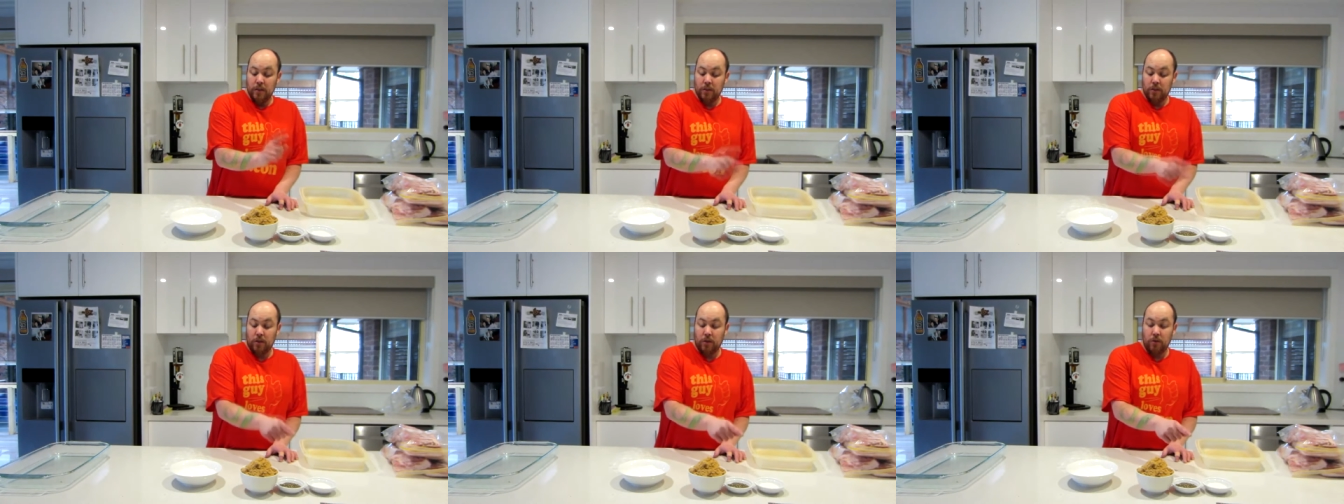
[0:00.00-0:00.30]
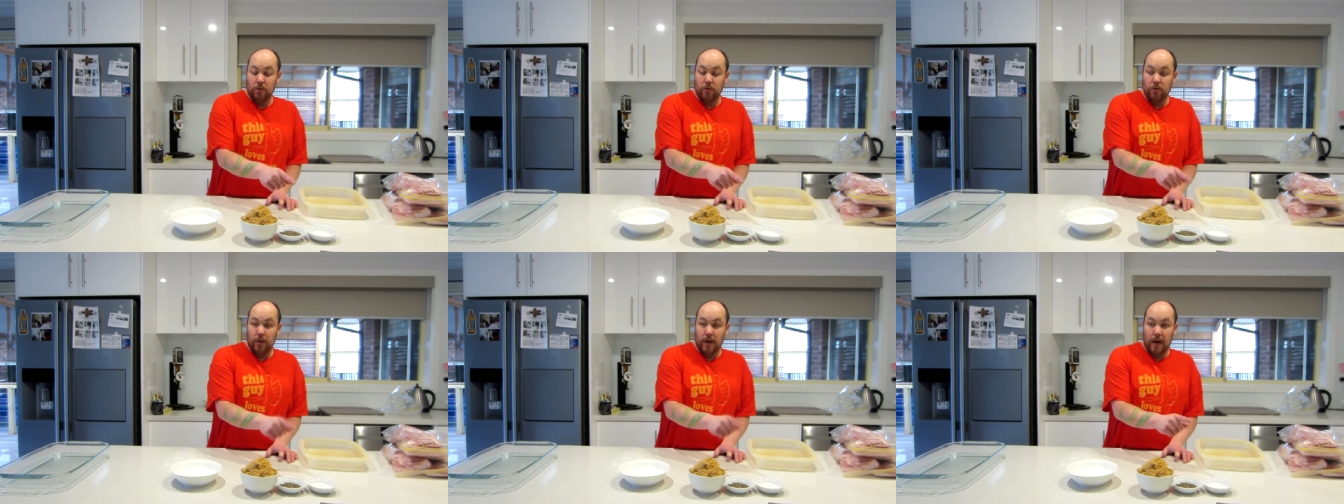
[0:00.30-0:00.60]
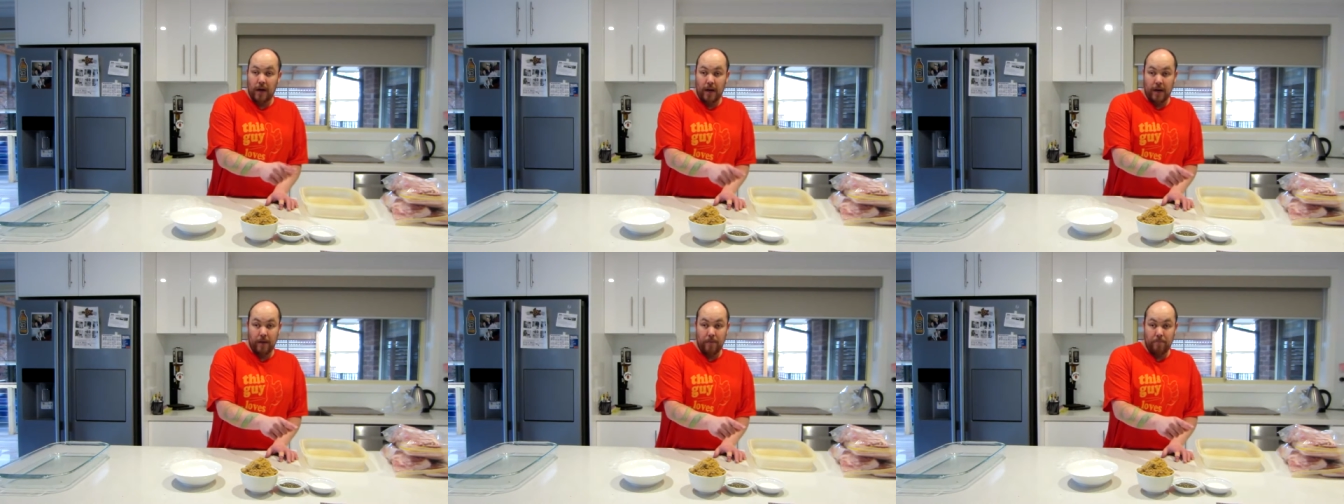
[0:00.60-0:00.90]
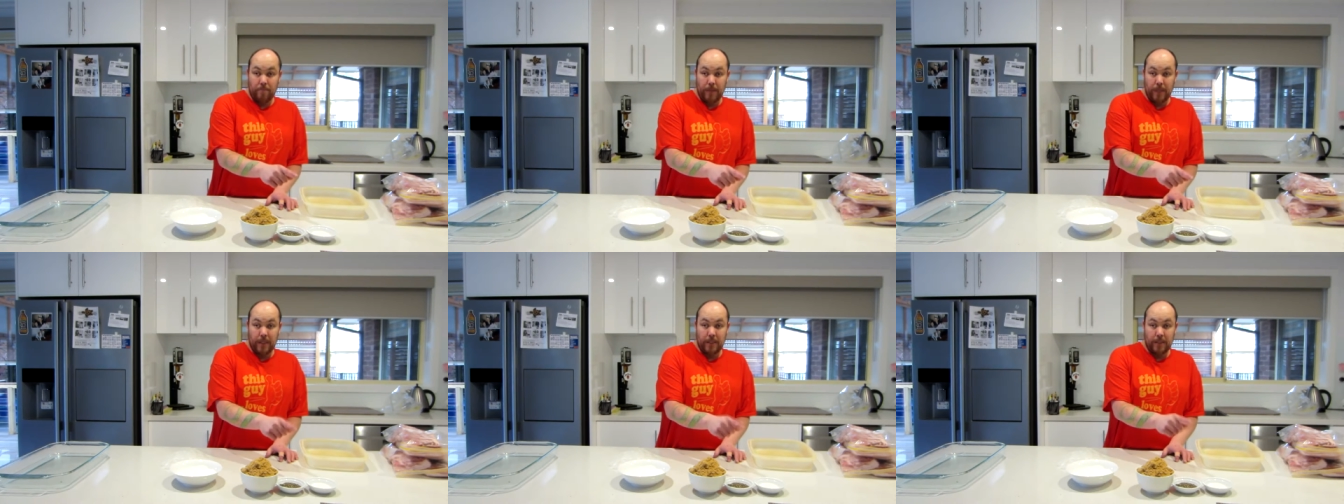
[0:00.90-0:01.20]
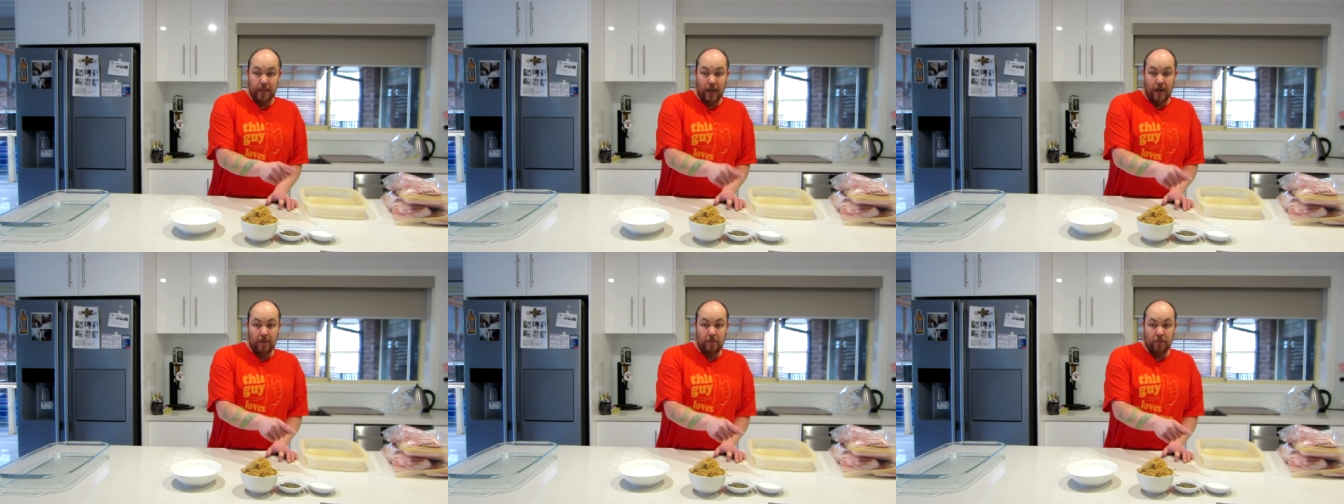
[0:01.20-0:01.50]
2 and a bit
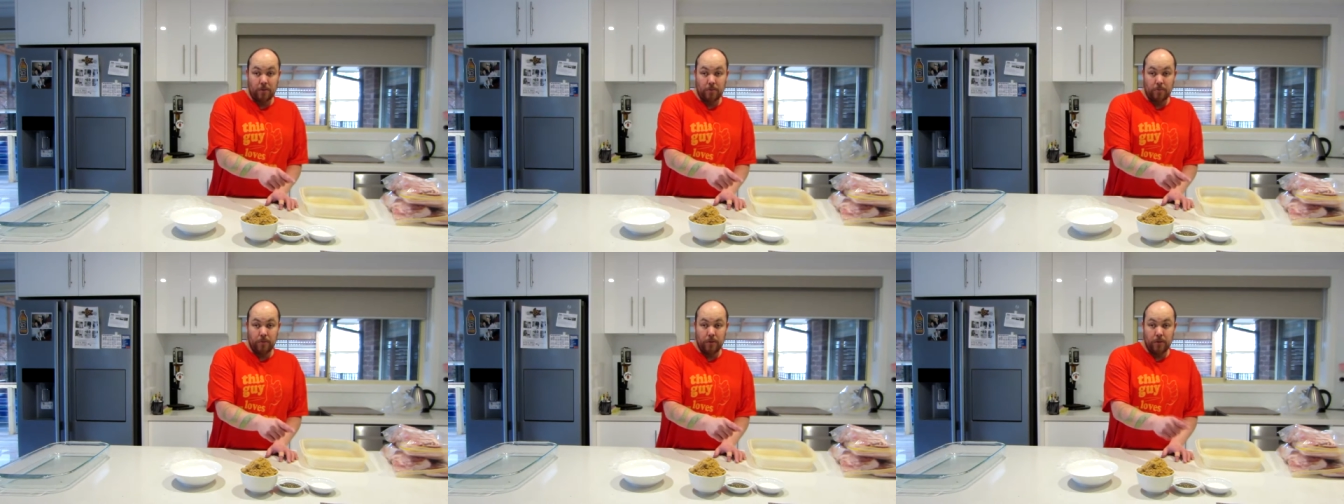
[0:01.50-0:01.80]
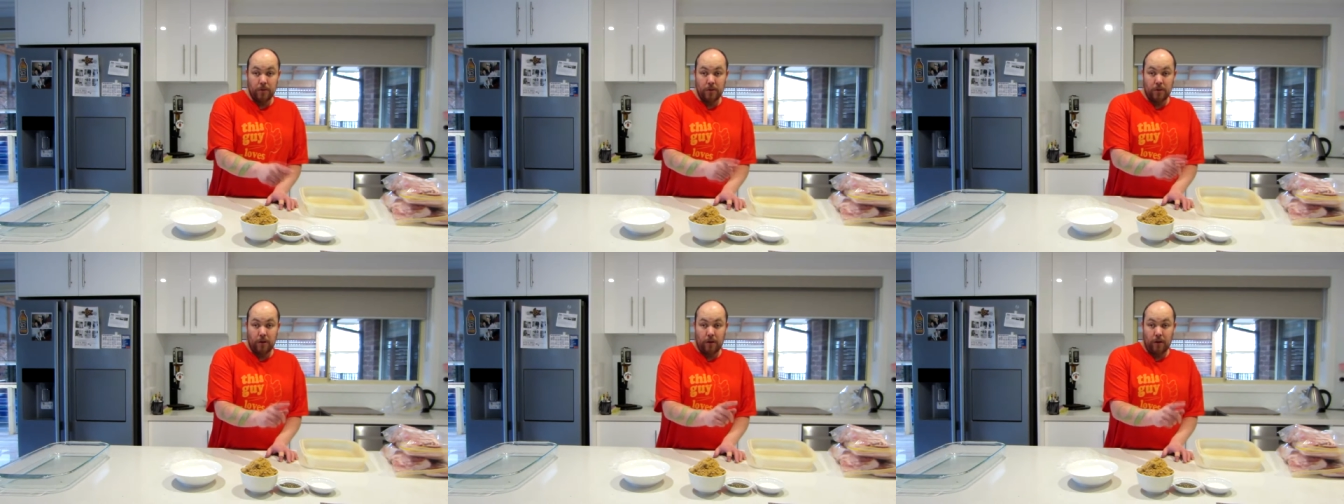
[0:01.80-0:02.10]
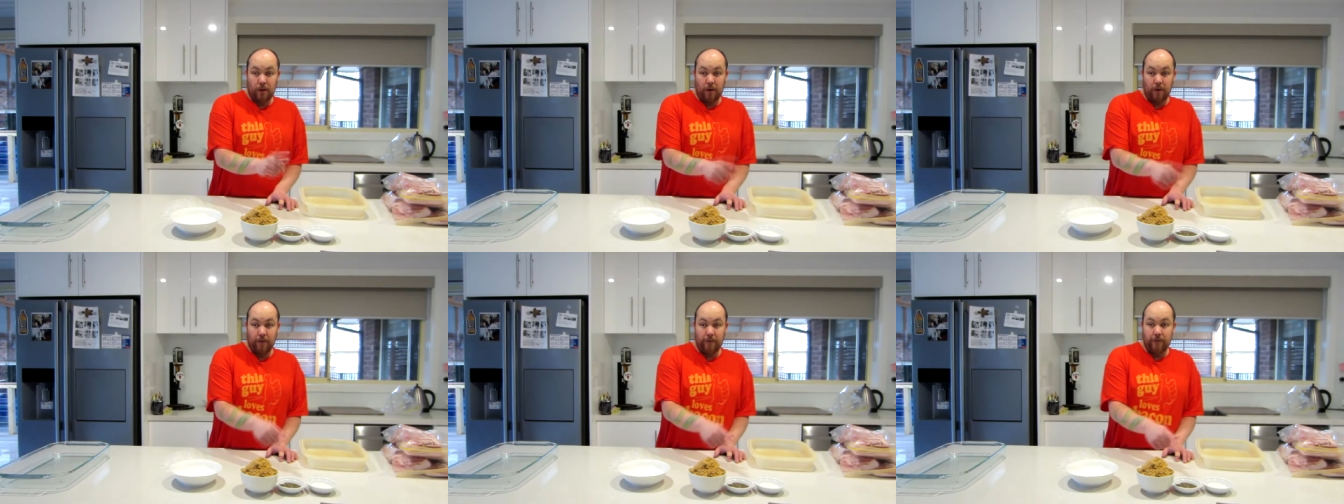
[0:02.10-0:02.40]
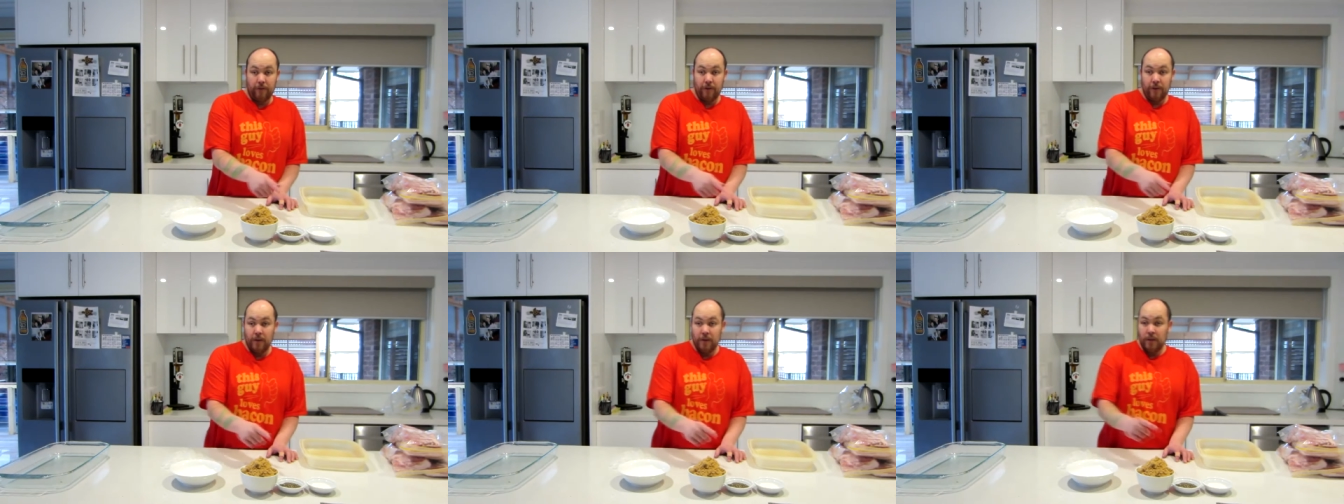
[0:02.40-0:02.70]
tablespoons of